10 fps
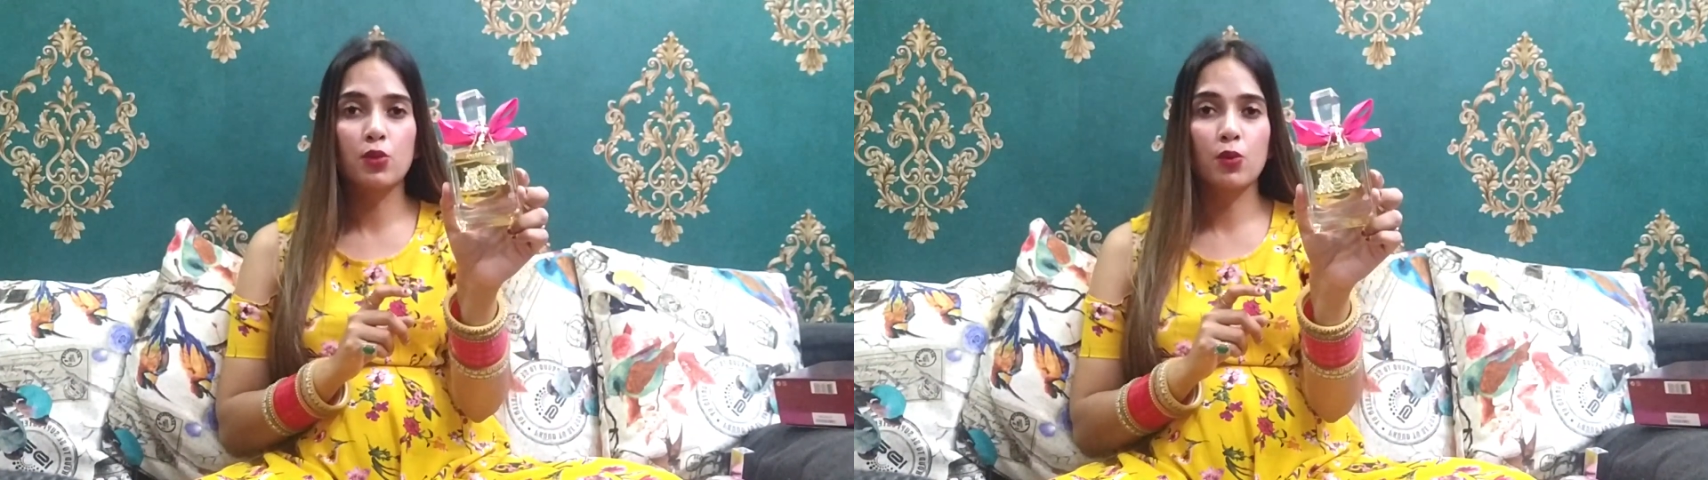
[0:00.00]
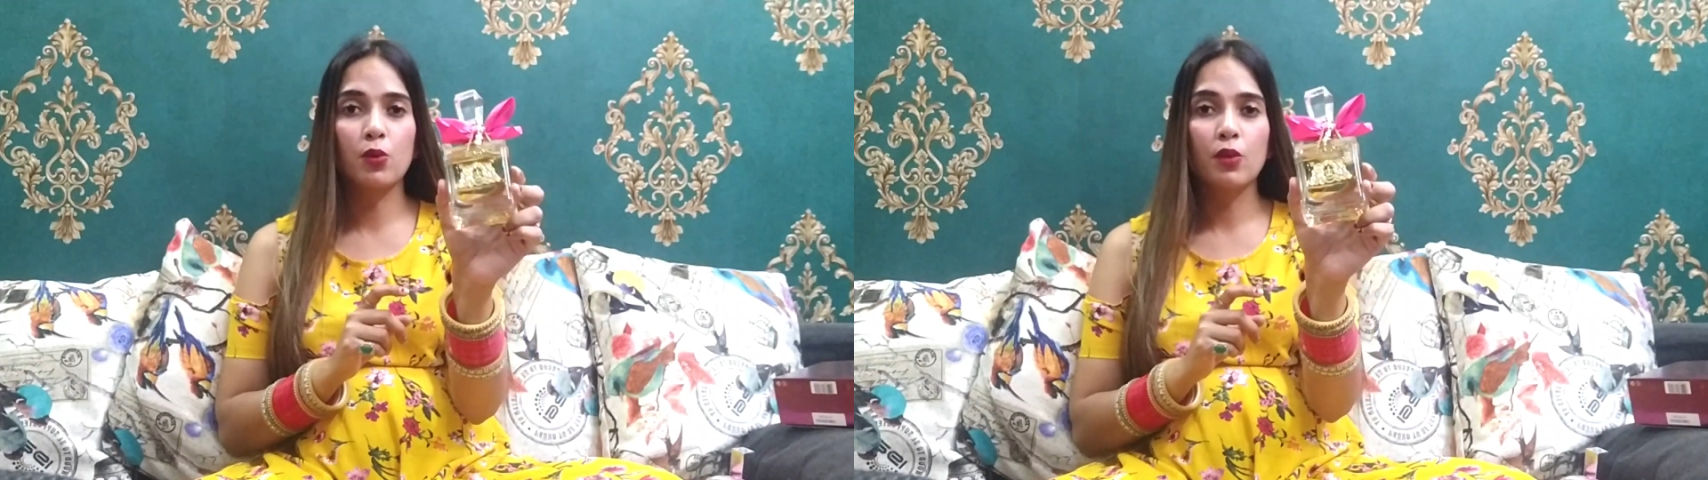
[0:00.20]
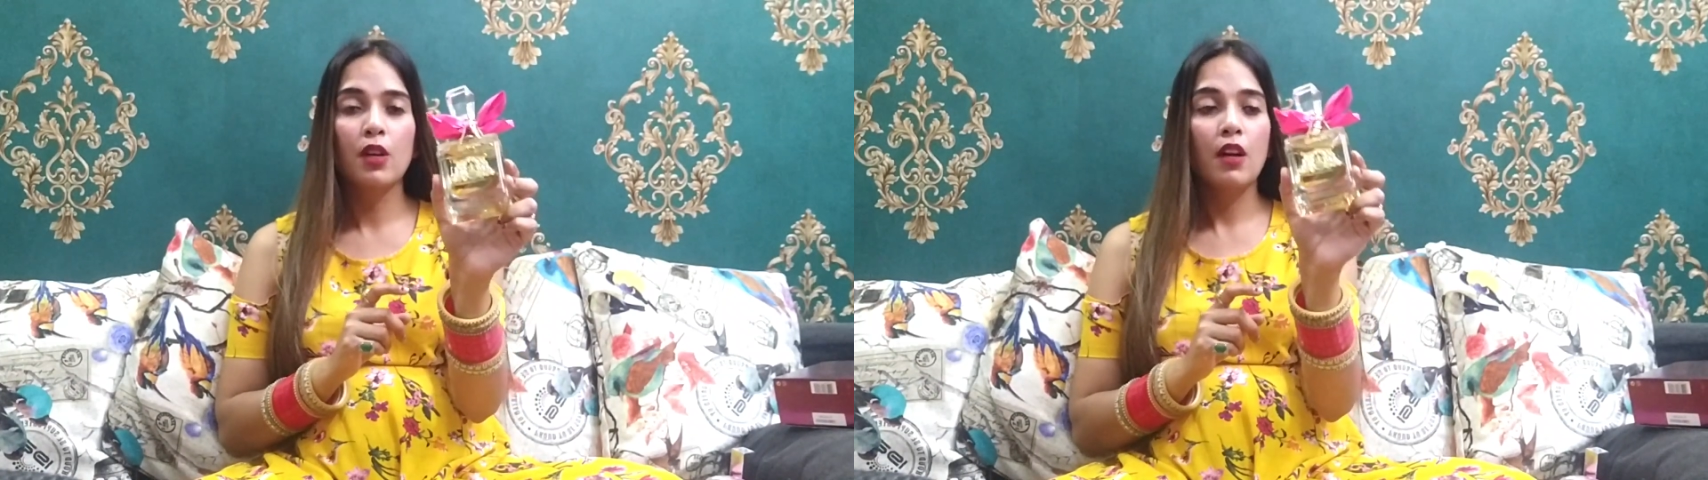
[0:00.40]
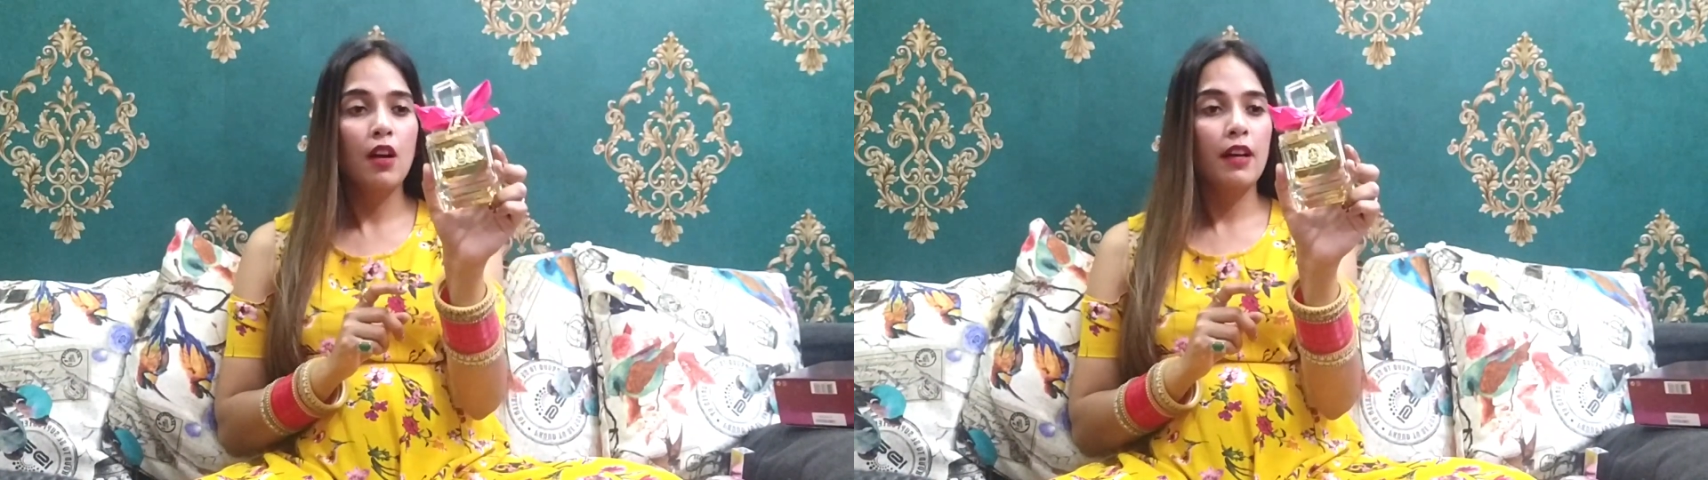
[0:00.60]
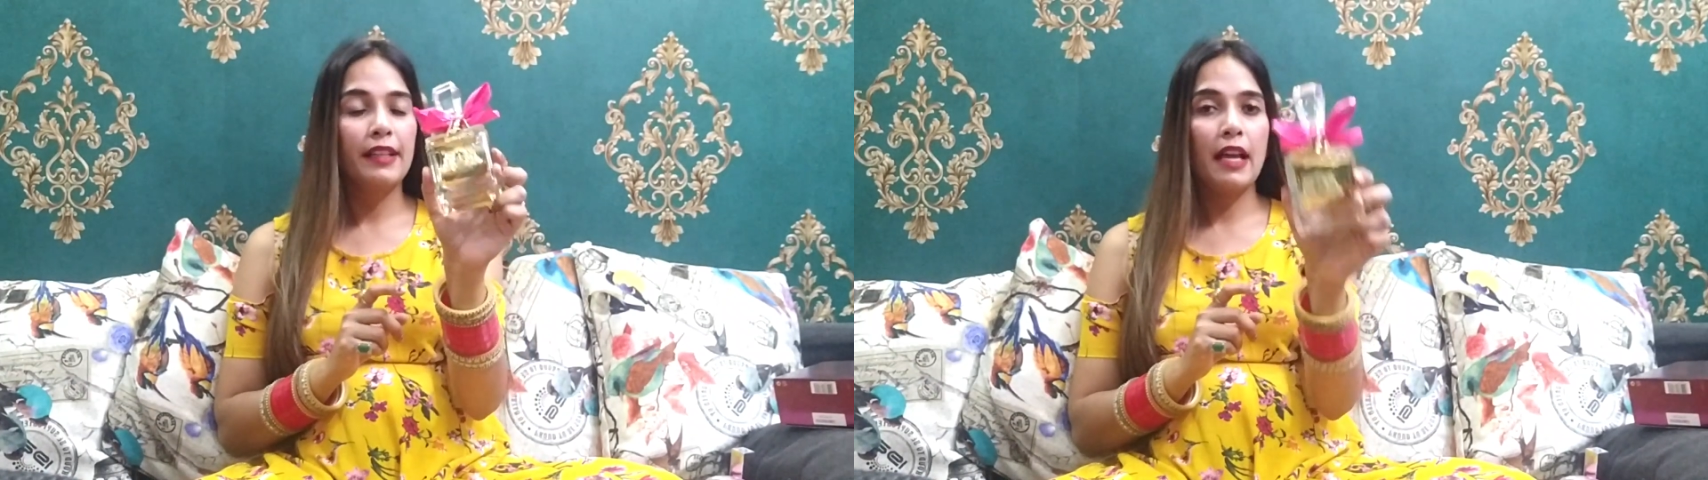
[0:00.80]
so
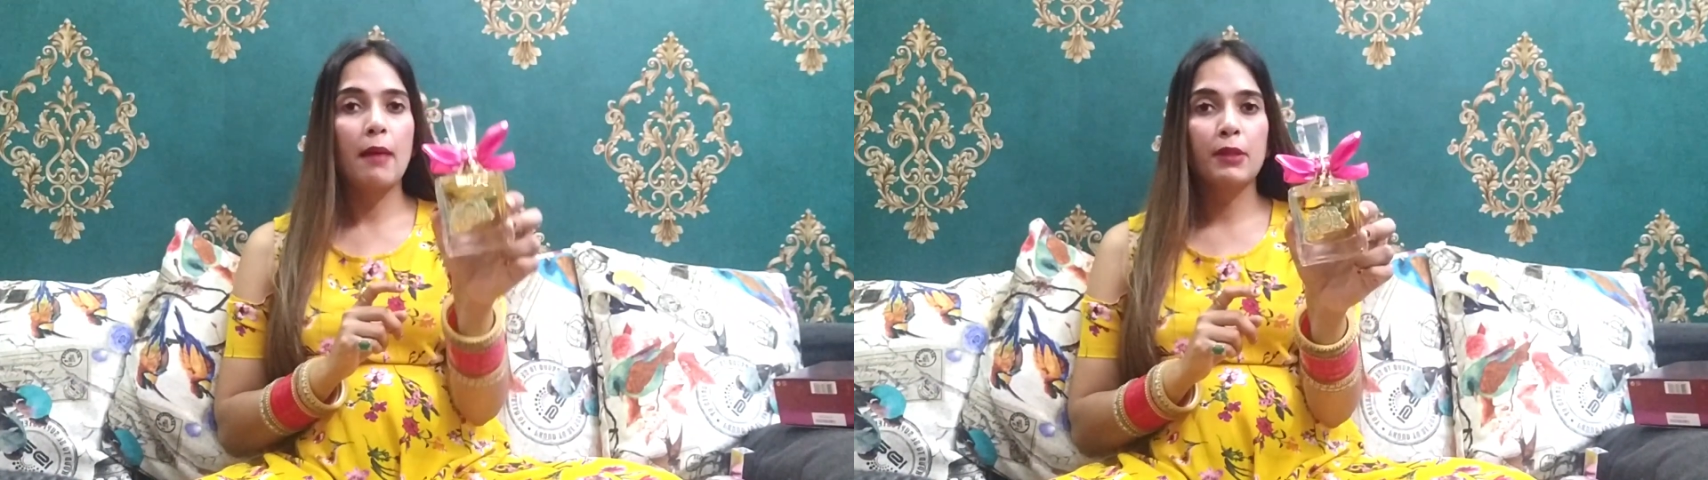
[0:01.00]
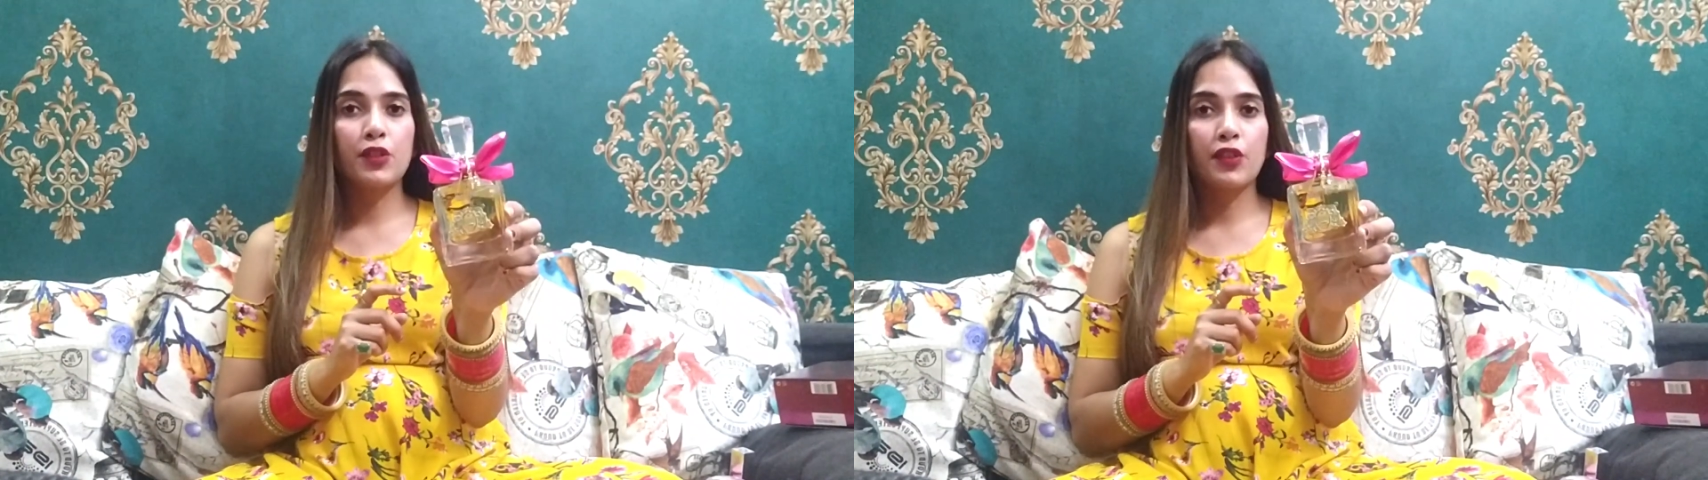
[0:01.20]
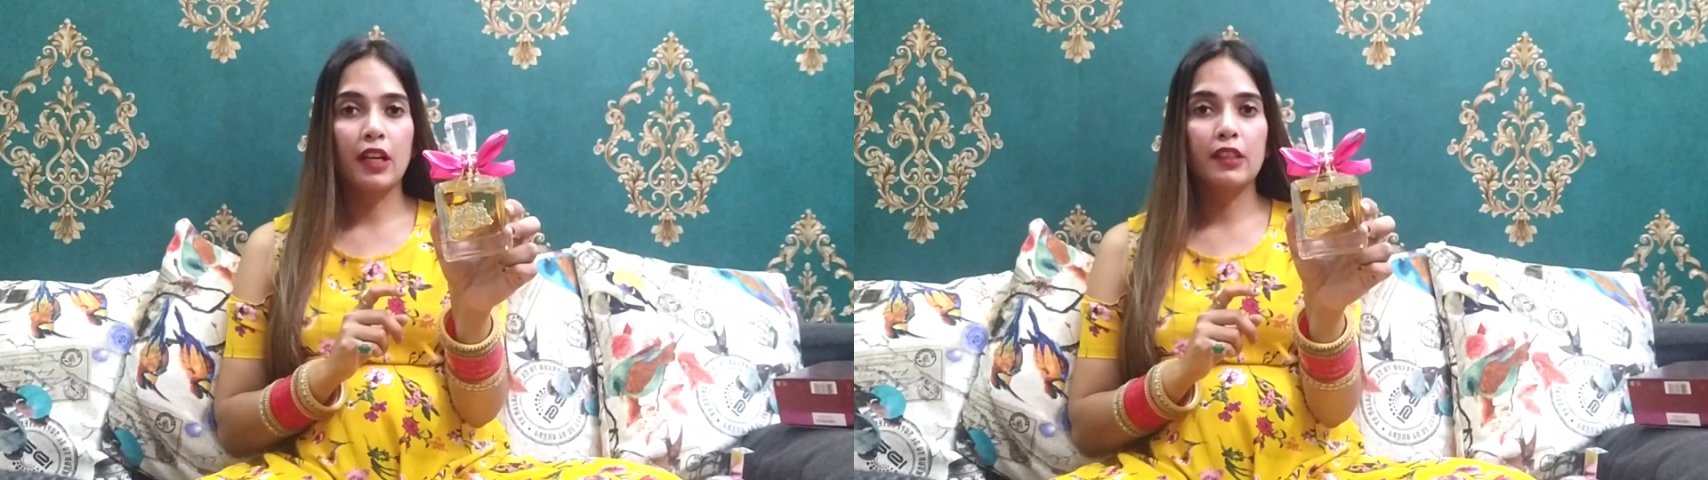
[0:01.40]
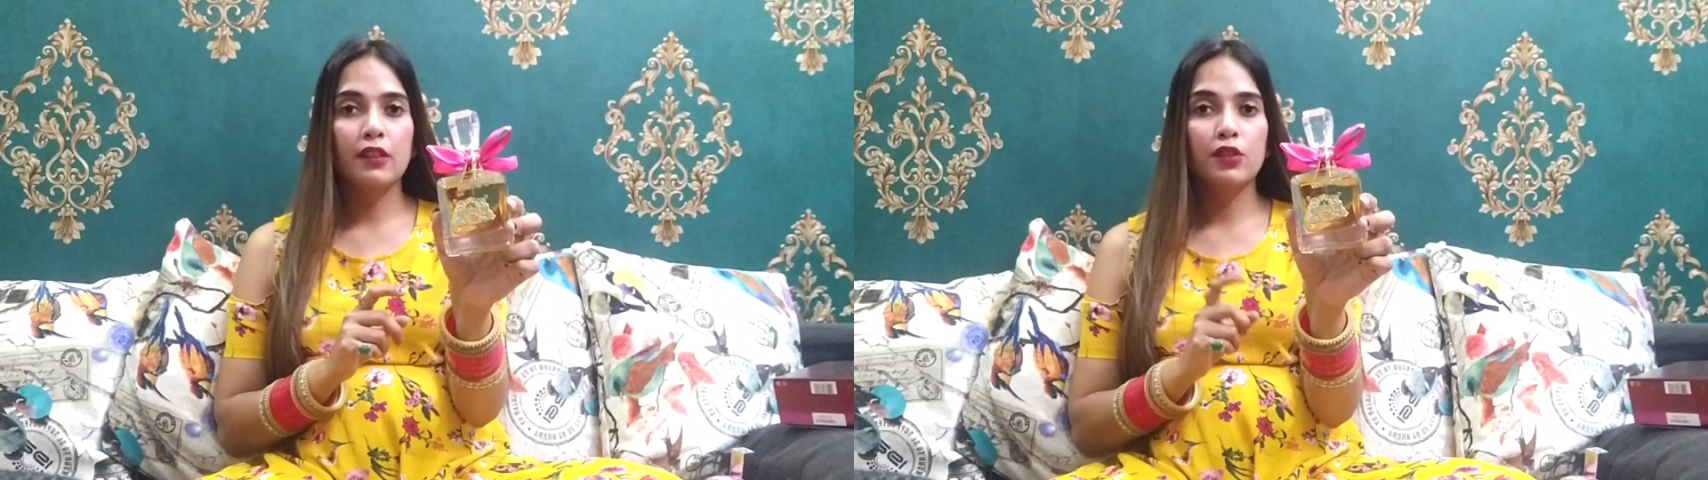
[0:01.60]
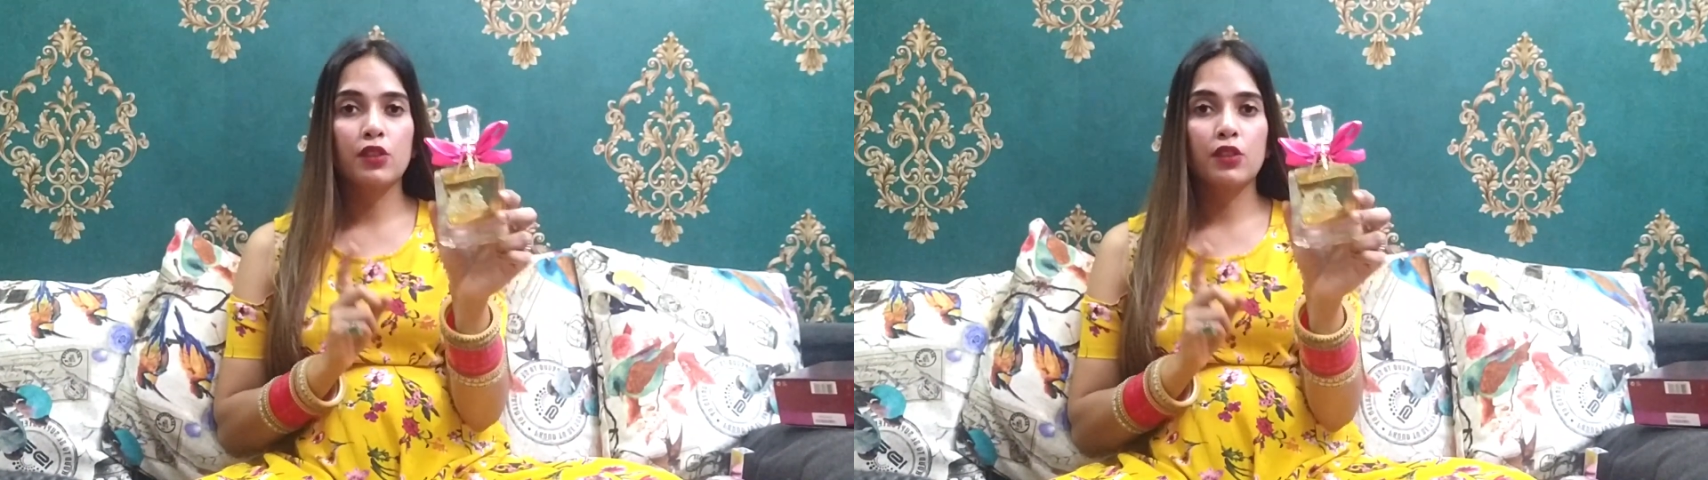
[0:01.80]
damn attractive.